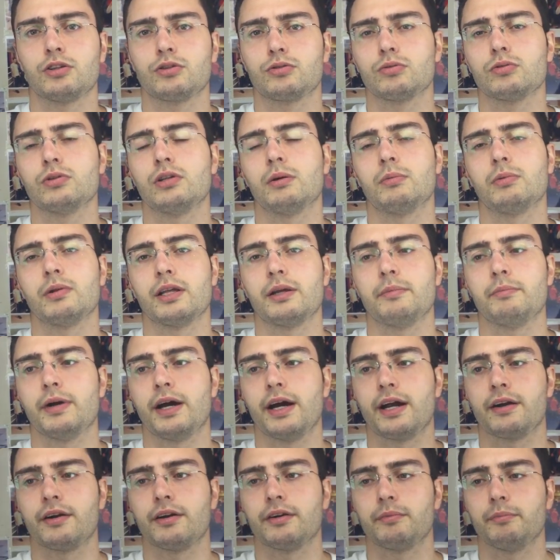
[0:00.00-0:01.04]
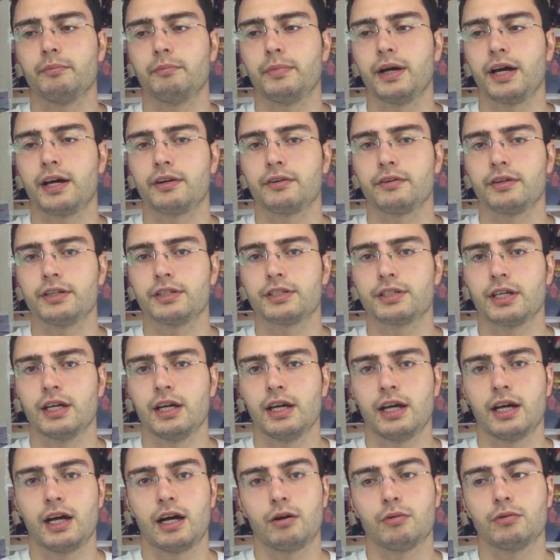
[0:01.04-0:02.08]
two AA batteries.
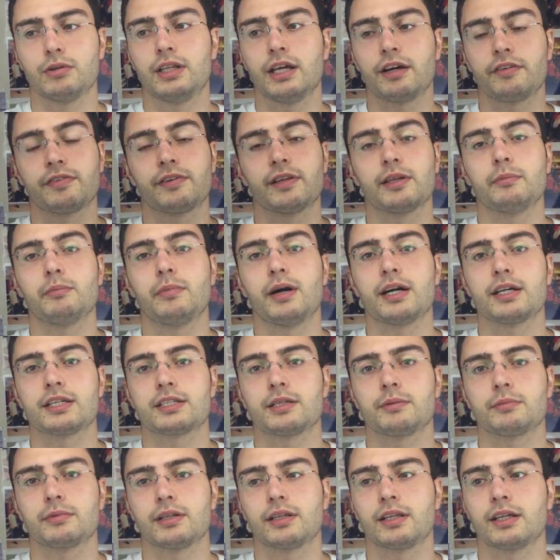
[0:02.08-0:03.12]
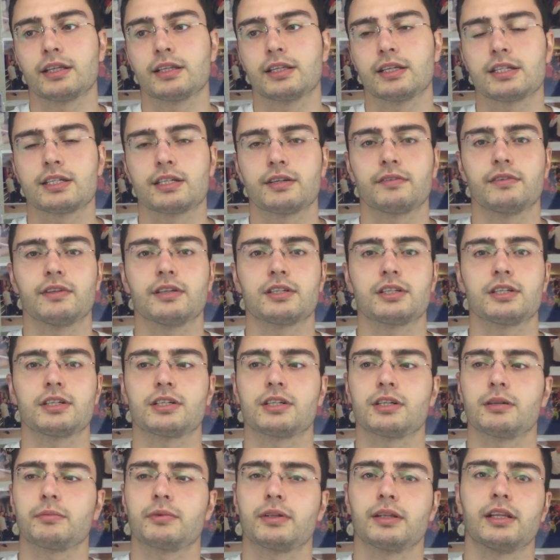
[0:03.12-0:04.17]
I would definitely buy something like this if this is
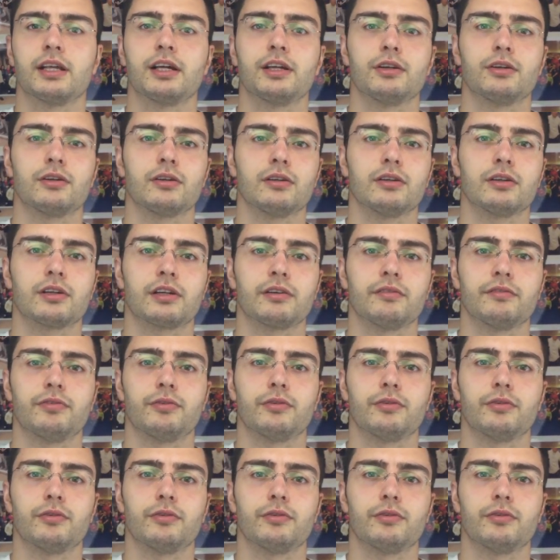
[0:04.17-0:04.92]
something that you're looking